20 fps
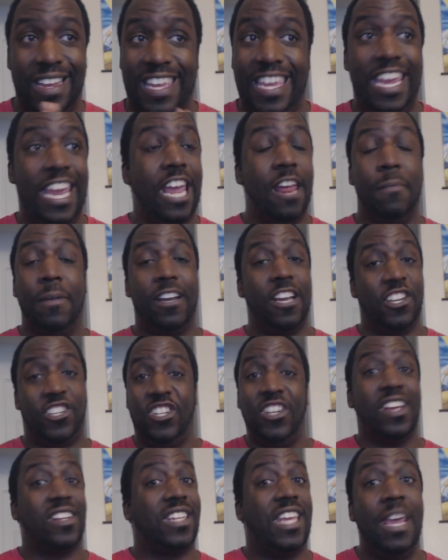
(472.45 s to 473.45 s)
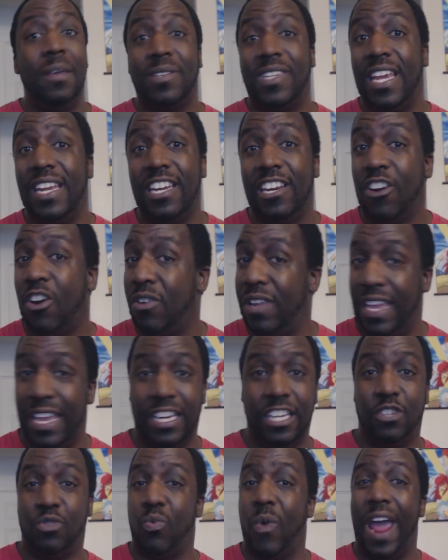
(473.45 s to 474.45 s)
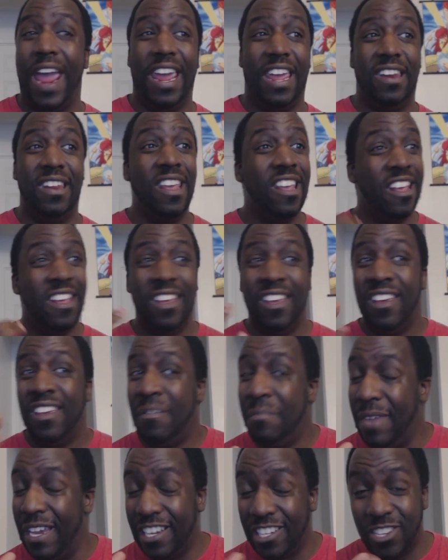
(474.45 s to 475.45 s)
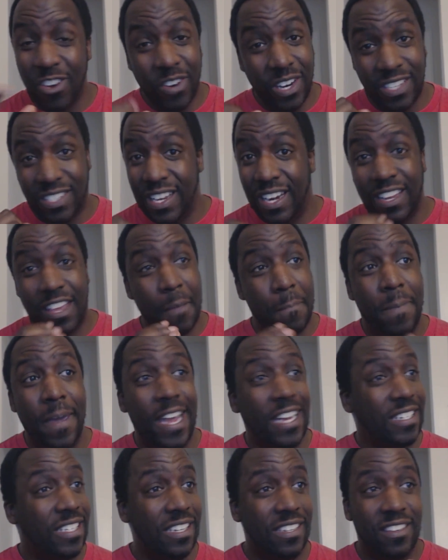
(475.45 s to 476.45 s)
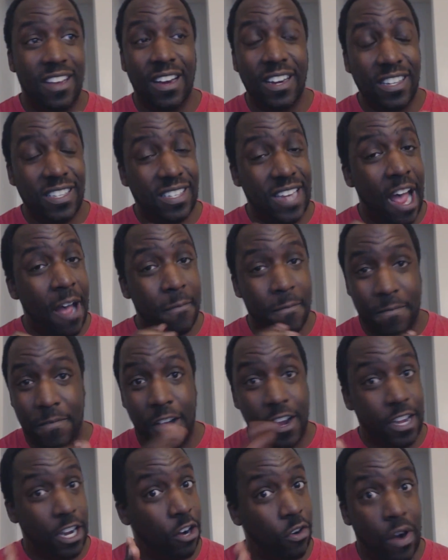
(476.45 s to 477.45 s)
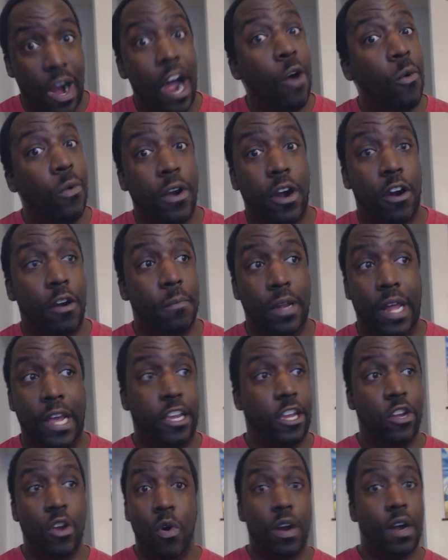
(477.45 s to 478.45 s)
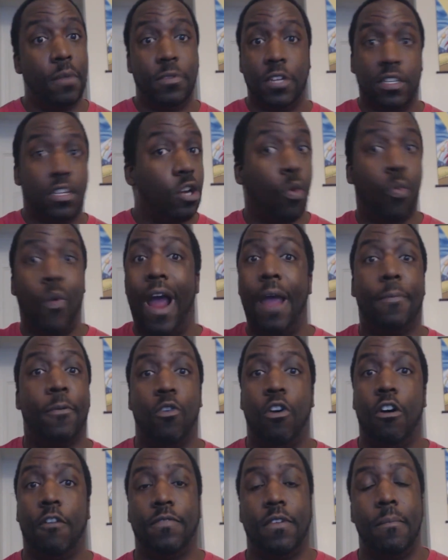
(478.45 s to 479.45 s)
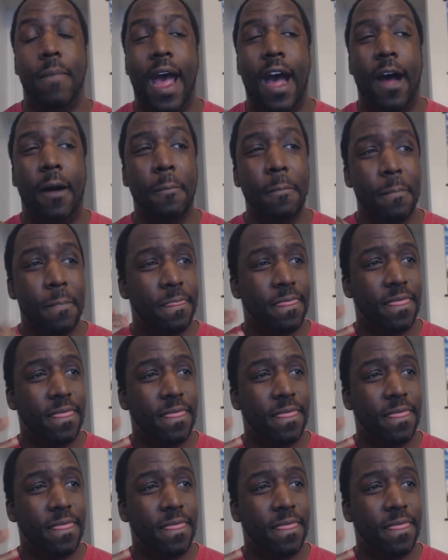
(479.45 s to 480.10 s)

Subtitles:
Again, because she just keeps getting in his way. And Mikazuki's going to get pissed. He's going to stop fucking around with her and be like, you know what? I'm just going to wipe her off the map.